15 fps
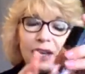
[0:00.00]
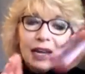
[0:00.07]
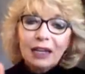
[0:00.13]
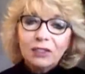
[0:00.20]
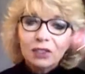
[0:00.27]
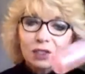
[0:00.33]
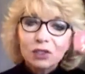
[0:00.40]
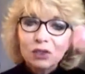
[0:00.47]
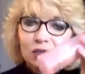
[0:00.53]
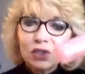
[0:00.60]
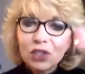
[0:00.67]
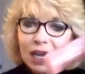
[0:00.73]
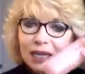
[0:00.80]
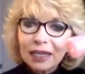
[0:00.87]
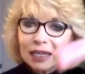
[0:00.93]
And so you
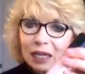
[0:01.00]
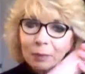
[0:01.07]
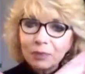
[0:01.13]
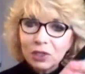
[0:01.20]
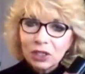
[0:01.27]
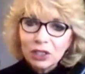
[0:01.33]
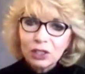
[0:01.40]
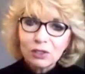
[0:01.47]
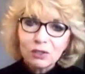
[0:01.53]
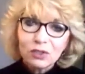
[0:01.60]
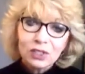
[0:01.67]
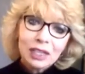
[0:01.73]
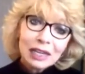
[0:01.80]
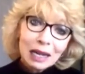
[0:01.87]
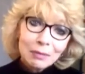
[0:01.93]
shake it up to
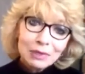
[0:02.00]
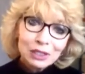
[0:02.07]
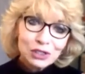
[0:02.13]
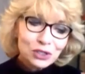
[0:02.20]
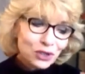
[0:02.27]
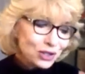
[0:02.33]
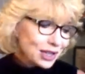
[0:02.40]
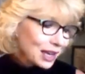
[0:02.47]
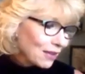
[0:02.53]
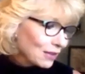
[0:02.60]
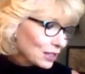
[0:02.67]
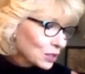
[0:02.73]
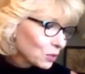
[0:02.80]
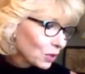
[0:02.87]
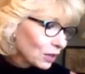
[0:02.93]
use. And I'm going to show you how
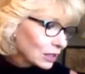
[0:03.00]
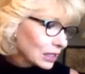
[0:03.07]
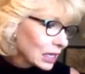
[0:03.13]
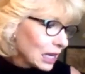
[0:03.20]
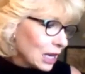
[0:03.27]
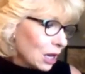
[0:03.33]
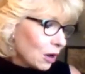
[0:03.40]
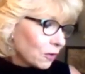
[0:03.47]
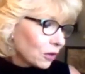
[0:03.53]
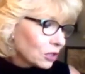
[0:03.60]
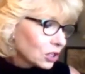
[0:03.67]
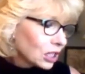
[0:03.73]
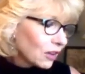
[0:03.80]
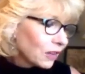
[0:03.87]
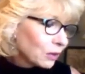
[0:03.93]
this works.
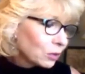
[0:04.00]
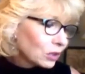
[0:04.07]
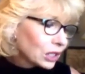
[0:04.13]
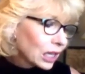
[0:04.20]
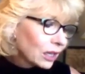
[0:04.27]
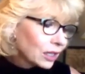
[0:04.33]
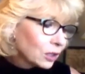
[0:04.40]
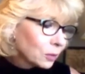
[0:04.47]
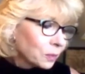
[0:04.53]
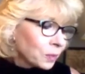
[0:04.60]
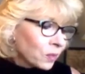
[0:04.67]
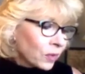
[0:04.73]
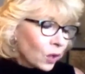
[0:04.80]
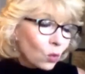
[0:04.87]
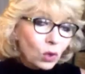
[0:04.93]
First off, I will tell you,
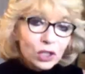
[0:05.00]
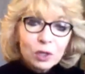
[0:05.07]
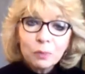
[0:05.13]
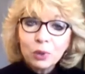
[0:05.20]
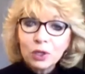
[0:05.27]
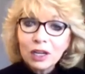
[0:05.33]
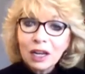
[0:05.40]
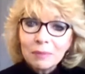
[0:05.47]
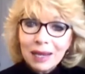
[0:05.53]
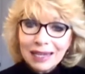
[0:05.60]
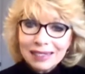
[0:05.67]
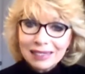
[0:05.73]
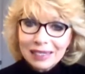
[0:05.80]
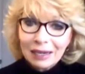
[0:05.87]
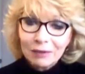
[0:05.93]
when you put
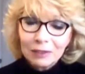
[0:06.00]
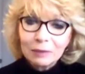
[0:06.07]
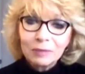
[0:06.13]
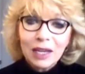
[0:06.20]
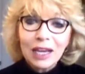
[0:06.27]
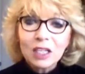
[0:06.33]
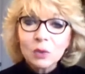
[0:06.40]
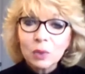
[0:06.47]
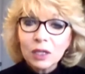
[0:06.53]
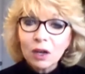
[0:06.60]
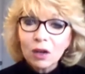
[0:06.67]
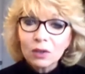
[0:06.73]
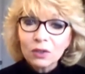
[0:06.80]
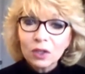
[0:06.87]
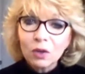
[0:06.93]
mascara, as we
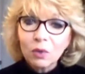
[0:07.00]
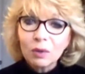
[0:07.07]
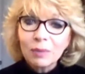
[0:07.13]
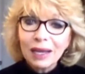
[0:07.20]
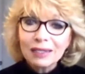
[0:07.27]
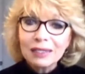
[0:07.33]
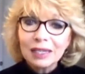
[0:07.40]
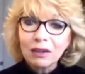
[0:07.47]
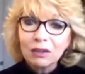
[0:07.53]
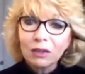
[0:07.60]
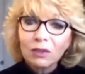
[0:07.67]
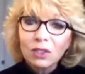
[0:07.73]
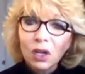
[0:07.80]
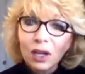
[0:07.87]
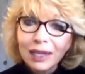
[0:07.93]
all know, when mascara
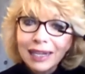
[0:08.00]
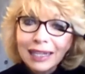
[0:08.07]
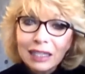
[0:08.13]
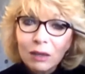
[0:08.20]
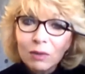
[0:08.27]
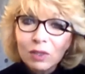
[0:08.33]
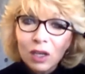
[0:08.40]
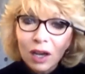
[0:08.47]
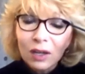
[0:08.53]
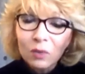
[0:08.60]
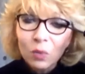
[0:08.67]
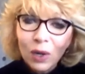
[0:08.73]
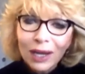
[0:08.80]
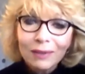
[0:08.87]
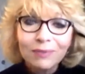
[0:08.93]
goes on, it goes on
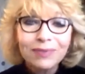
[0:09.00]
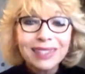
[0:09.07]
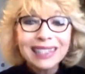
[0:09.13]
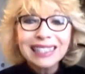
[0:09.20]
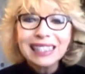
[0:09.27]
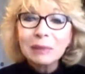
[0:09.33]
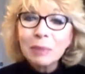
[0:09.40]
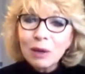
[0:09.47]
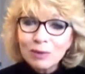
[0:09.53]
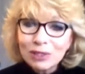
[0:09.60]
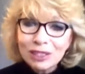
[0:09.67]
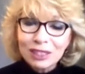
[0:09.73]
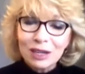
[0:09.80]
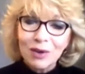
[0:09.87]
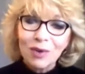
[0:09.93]
wet. It's supposed
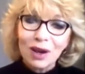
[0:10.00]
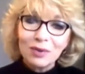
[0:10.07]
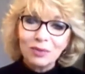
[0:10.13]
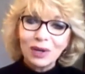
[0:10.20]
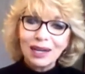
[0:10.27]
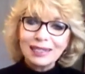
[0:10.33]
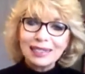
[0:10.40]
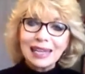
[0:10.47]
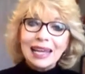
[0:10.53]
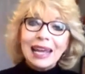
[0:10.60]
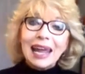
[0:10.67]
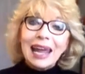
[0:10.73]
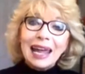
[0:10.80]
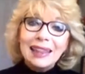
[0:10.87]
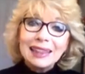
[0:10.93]
to go on wet.
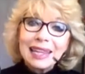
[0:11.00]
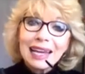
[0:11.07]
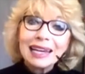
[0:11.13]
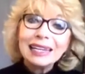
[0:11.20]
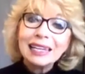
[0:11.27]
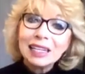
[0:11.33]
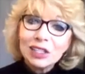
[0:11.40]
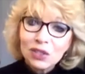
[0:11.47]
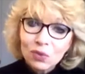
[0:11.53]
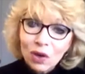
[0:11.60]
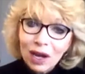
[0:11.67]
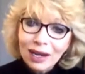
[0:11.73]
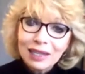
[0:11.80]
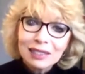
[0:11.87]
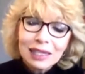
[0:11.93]
And then it
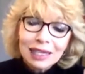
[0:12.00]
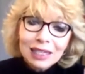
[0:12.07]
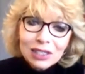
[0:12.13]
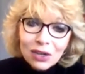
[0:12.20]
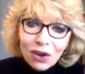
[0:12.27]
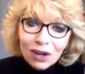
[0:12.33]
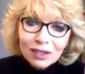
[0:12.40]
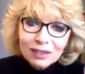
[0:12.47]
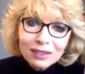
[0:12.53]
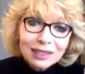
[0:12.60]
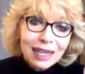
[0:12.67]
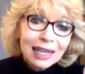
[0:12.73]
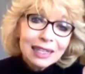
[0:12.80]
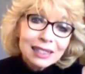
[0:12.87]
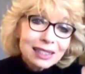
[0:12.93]
dries and it's hardened
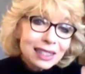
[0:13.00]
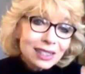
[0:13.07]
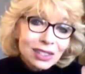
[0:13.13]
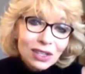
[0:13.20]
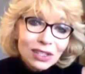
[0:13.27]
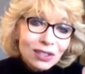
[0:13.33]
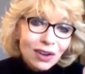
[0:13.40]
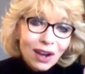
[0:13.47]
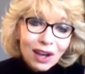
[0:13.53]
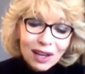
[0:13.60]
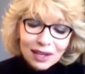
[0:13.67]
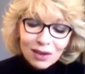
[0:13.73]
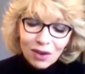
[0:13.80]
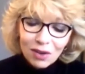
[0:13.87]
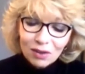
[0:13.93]
and it sits on your
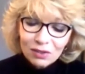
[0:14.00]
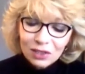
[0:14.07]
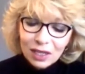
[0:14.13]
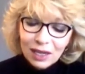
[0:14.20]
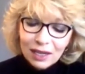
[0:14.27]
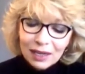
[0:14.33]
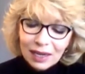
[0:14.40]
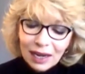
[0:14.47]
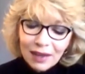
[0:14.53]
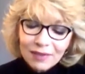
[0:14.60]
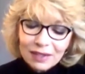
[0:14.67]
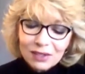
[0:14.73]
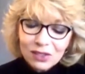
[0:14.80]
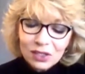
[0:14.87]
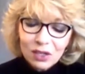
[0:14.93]
eye all day. And
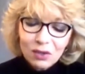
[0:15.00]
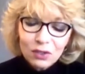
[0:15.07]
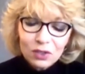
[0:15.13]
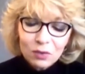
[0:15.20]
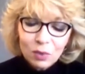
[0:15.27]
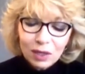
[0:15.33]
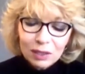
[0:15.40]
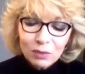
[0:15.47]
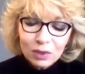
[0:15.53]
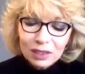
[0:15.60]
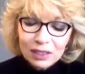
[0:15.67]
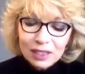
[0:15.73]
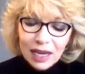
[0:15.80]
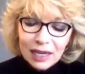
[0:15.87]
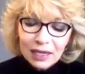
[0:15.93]
then so you want to really
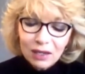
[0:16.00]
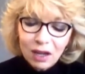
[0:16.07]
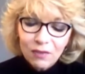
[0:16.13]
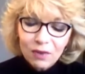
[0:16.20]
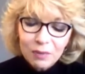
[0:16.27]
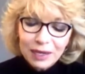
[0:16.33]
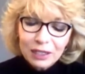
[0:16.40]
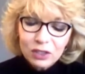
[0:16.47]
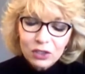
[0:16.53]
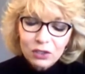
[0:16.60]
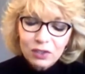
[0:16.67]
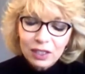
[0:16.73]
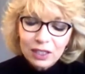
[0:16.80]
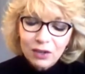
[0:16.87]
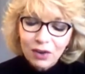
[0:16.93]
take it off and make sure
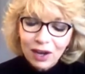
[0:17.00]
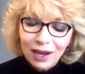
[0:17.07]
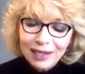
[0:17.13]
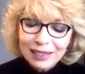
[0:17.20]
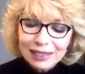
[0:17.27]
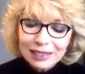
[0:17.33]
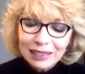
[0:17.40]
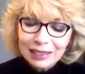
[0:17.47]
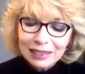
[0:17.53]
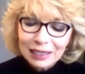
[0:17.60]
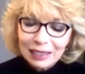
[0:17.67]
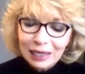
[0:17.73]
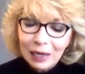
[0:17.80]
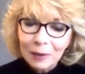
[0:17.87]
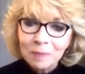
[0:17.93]
that your eye is clean at
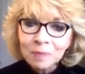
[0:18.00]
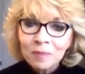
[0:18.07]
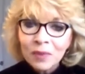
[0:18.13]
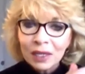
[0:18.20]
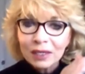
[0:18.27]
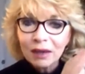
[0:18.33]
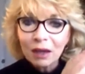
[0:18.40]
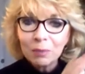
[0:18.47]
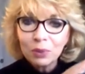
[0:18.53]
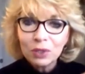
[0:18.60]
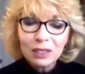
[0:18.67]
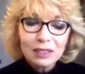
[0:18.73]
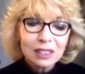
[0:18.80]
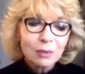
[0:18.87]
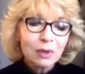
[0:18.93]
night. Now I'm
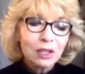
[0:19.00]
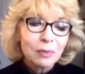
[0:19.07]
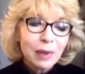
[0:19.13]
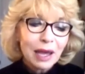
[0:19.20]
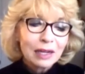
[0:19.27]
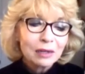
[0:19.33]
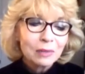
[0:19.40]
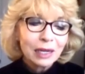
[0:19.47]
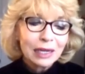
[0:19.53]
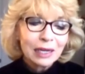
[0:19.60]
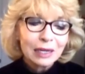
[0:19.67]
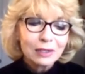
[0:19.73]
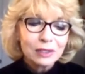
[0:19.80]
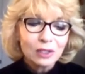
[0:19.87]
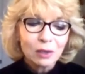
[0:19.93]
putting some on the back of my
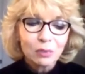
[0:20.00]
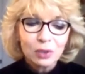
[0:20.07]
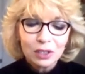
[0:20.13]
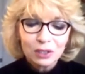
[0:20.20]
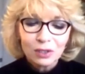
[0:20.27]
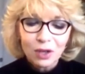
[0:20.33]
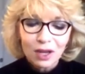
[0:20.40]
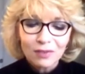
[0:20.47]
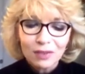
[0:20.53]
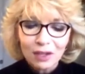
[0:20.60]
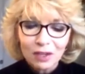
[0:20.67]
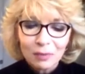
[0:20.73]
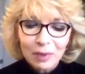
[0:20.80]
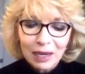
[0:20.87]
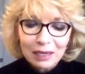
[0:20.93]
hand here. I'm putting a lot of it on
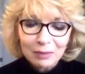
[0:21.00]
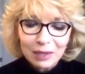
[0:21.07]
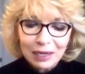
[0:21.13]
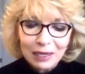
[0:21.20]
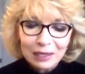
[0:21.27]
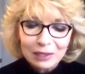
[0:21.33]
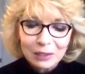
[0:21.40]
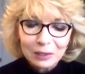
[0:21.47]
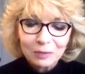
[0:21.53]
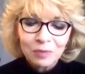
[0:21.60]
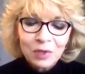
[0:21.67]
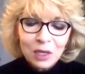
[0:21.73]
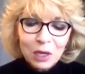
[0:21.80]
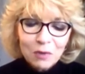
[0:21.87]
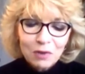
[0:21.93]
the back of my hand here
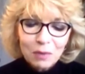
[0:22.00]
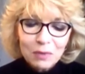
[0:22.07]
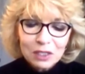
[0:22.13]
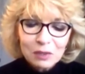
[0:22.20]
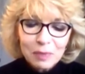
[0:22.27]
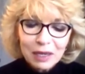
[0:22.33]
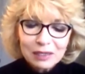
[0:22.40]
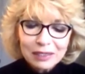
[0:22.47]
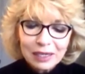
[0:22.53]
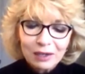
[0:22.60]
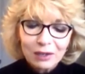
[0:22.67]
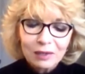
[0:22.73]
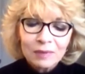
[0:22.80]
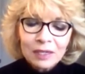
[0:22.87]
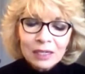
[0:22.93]
from this
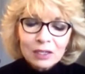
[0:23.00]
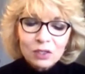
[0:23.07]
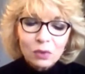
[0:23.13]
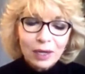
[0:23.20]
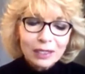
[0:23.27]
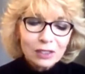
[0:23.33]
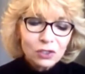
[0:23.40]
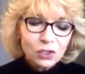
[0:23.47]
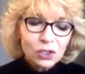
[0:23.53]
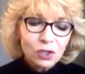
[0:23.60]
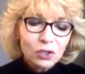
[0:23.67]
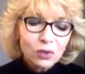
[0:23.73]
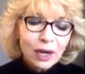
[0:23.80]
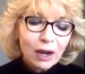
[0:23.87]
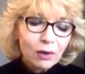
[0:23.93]
mascara, so I can show
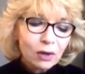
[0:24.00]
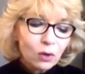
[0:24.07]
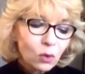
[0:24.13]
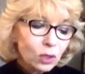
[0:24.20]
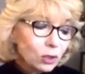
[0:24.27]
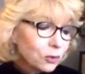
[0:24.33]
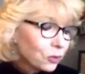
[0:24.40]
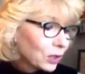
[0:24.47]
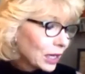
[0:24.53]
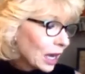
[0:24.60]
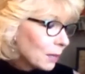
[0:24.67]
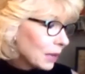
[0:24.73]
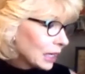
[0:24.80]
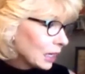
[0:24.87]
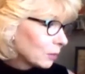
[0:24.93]
you how our oil-free eye
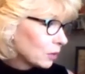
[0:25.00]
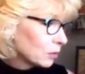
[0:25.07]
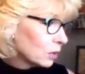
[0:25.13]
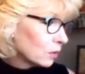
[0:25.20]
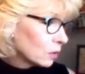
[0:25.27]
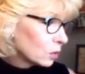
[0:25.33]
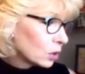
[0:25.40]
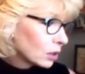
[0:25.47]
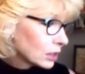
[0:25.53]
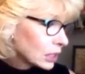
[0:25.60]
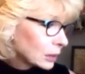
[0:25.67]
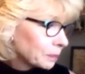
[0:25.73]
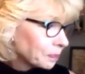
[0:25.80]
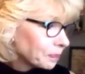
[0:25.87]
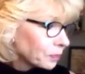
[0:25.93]
makeup remover works.
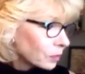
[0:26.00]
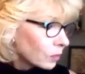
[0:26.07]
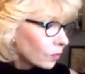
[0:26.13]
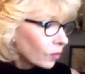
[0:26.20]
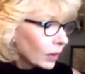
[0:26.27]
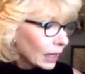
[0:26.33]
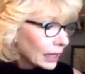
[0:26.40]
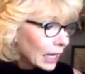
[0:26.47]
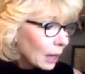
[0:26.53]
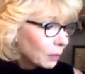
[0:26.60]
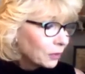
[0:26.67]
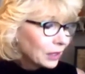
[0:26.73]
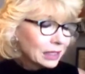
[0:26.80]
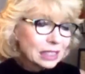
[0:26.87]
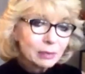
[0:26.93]
A couple
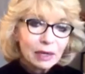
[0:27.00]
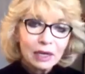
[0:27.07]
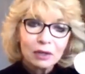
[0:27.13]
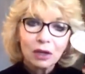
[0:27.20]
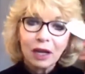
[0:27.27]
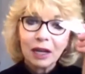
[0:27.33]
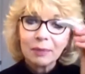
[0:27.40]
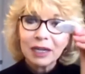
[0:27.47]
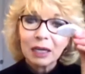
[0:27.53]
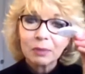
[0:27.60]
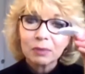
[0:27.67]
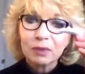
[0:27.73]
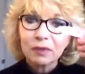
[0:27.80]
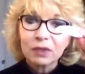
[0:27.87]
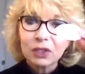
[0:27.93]
things about eye makeup
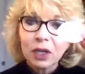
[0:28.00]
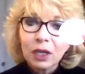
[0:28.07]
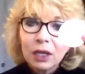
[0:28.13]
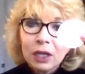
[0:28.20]
removers.